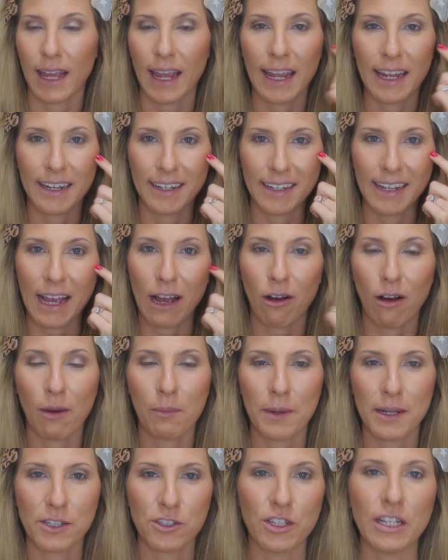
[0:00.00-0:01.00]
hanging out
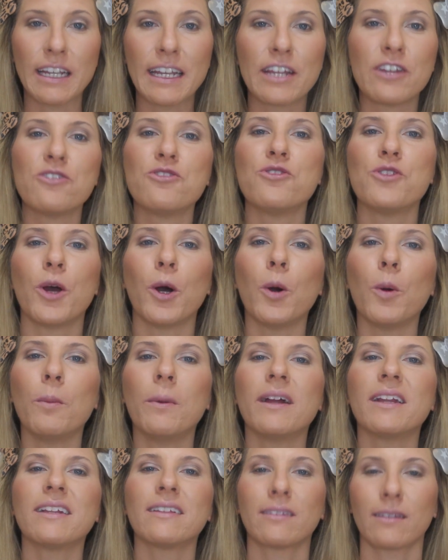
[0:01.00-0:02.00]
on my cheek and
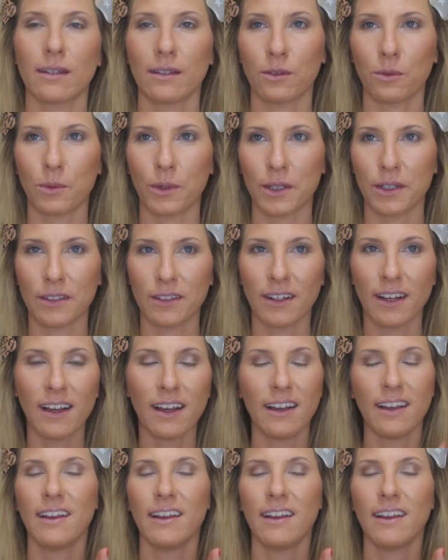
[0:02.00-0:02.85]
nobody says a word.